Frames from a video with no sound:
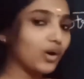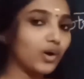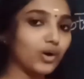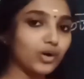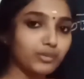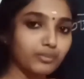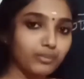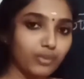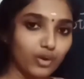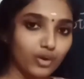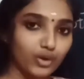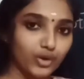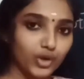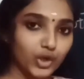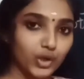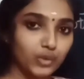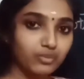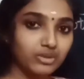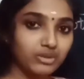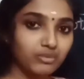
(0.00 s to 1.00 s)
on
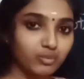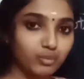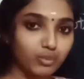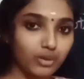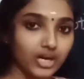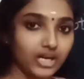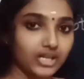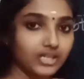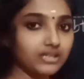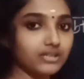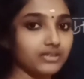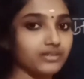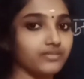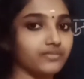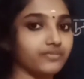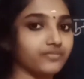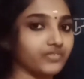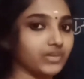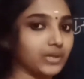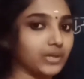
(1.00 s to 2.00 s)
borrowing 1
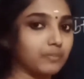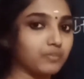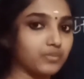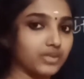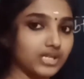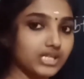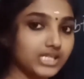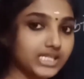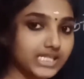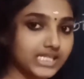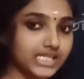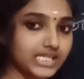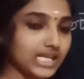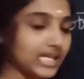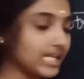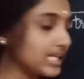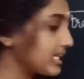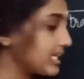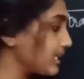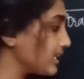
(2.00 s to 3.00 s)
from this
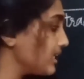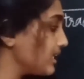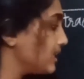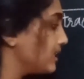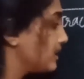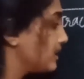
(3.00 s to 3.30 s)
10,